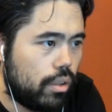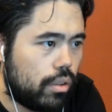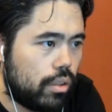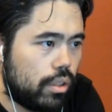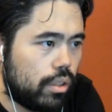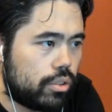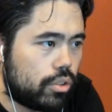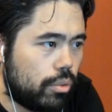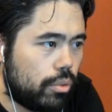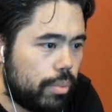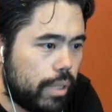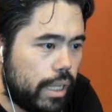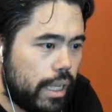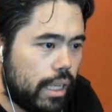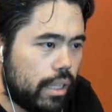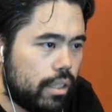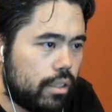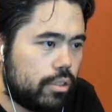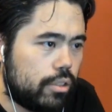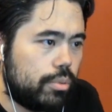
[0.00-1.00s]
Okay, let's go
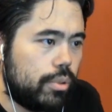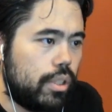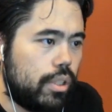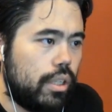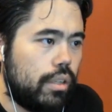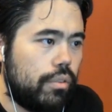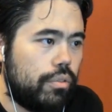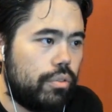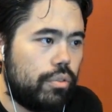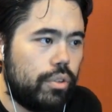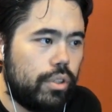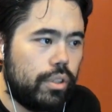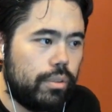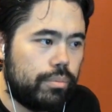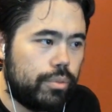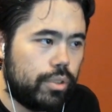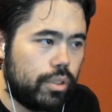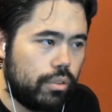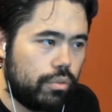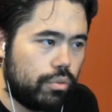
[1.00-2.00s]
back. Let's play knight
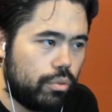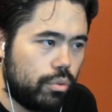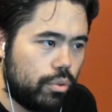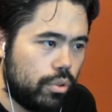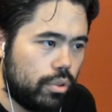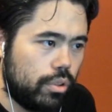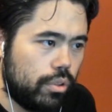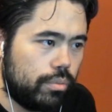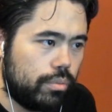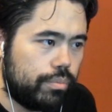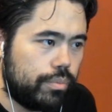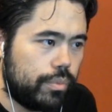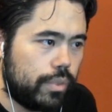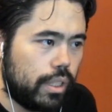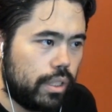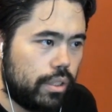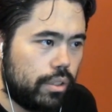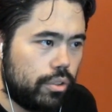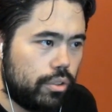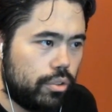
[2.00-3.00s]
f3, d4,
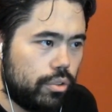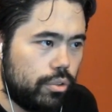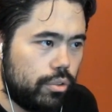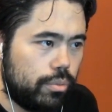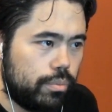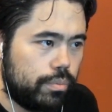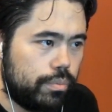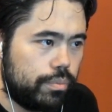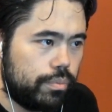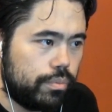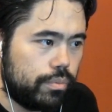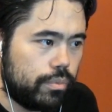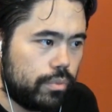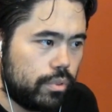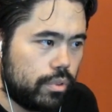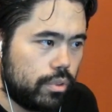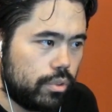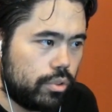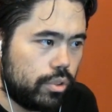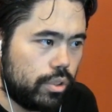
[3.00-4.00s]
knight d2,
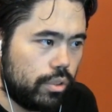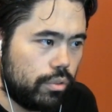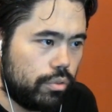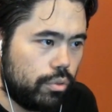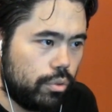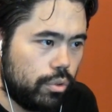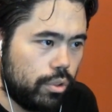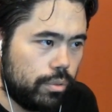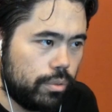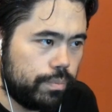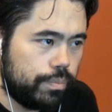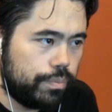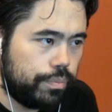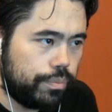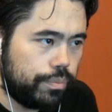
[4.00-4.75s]
c4.